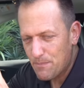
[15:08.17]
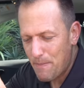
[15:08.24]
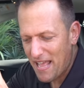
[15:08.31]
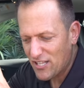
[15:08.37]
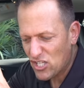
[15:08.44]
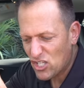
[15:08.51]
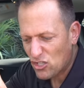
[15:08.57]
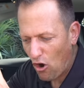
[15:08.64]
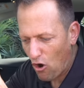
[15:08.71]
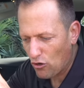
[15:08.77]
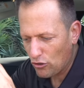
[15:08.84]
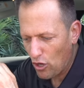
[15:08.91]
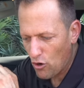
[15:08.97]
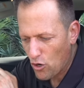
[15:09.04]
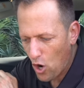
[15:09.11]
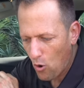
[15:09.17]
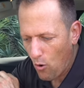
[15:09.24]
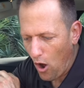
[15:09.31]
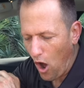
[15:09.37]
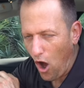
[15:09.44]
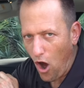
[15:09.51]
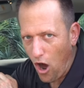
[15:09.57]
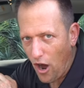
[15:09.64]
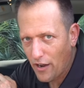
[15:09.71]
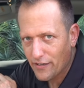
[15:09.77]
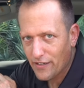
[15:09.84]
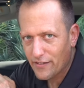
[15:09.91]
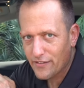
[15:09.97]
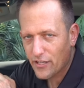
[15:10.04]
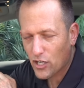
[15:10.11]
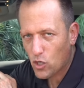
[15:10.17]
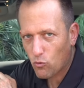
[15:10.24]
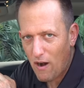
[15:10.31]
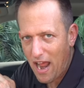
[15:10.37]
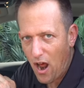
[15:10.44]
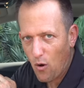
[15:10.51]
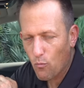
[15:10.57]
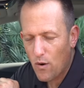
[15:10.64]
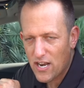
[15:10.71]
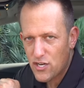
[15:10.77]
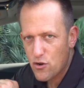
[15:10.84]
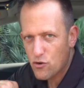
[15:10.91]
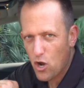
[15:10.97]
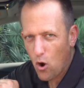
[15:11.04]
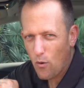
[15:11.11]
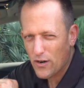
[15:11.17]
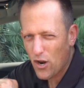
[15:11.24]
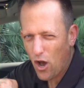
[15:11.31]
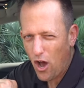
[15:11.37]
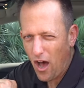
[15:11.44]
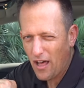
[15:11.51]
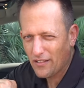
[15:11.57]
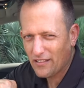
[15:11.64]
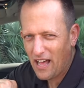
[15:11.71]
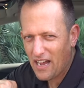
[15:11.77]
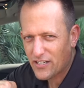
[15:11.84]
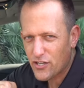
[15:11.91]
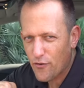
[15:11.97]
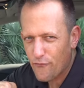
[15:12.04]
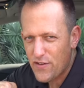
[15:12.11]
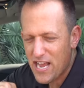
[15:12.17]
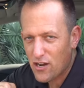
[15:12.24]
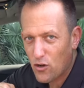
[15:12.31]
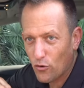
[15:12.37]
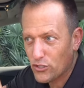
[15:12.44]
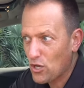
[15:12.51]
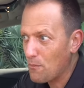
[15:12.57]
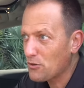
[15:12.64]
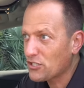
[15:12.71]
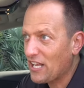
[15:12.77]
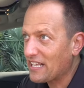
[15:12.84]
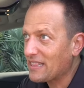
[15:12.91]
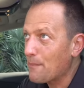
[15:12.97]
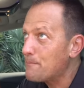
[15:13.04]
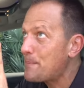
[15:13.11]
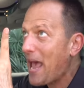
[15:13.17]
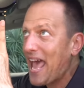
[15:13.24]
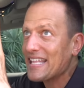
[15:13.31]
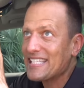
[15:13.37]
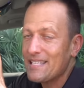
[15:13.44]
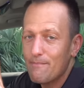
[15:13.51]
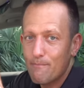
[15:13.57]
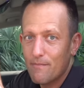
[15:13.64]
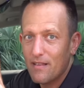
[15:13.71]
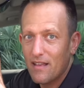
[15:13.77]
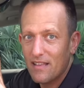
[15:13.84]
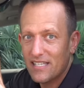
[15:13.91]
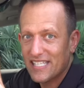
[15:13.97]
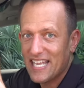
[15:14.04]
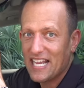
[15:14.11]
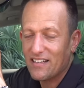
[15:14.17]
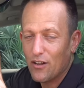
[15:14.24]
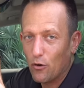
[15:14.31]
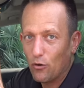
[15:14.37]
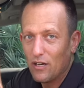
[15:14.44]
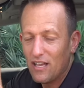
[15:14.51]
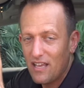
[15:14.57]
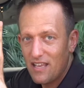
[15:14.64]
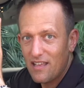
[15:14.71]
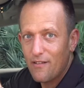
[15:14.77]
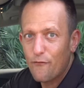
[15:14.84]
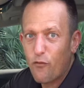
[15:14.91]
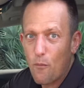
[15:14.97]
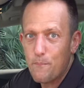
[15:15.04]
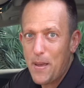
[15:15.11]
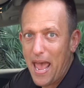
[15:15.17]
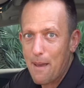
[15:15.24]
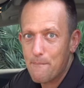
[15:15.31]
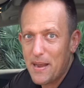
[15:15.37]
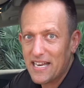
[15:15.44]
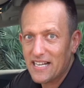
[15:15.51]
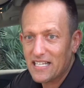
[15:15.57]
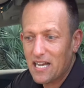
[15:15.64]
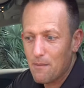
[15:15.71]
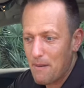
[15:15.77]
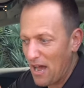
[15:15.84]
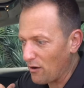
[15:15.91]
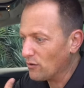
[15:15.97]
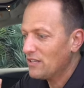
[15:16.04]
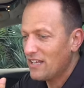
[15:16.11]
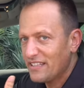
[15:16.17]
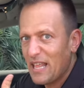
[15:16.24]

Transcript: Benz star logo on the ground when you go and unlock your vehicle. It's almost like the bat signal for Batman to come out.